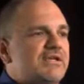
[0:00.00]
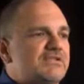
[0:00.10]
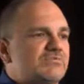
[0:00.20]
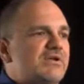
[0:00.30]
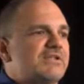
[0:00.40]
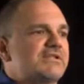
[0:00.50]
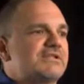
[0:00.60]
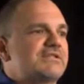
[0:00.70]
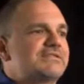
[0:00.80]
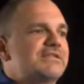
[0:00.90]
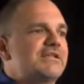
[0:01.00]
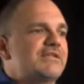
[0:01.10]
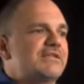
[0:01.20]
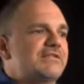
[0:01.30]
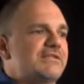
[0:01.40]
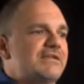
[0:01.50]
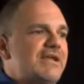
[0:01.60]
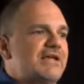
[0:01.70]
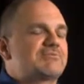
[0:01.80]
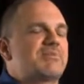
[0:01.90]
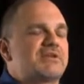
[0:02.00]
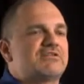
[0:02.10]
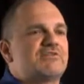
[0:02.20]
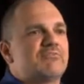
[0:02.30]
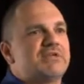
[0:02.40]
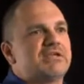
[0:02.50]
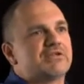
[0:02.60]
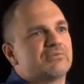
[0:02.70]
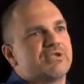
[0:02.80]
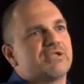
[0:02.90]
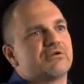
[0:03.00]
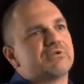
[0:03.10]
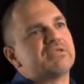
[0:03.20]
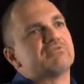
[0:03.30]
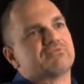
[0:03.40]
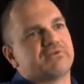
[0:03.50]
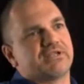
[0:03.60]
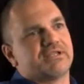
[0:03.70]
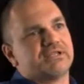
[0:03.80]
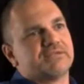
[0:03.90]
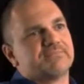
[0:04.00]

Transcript: as well as the aspect of being green or eco-friendly.